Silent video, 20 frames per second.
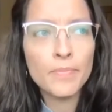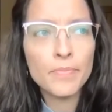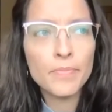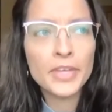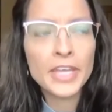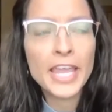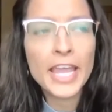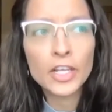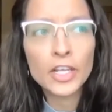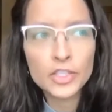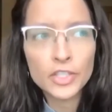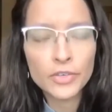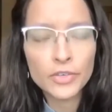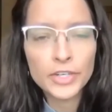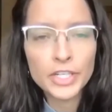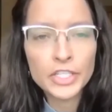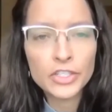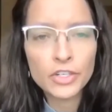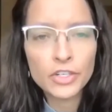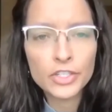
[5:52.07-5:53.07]
the cancer
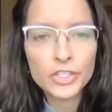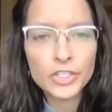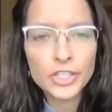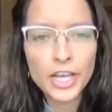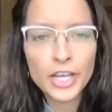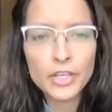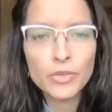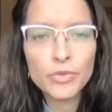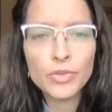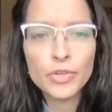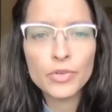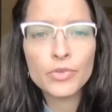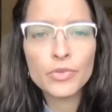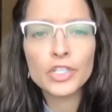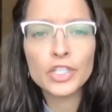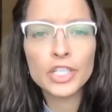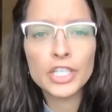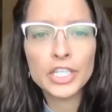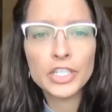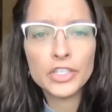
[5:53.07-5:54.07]
research that you
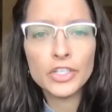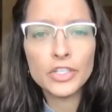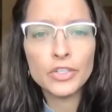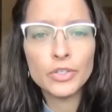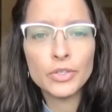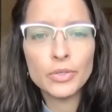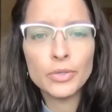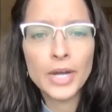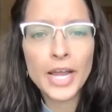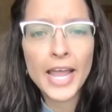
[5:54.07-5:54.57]
usually do,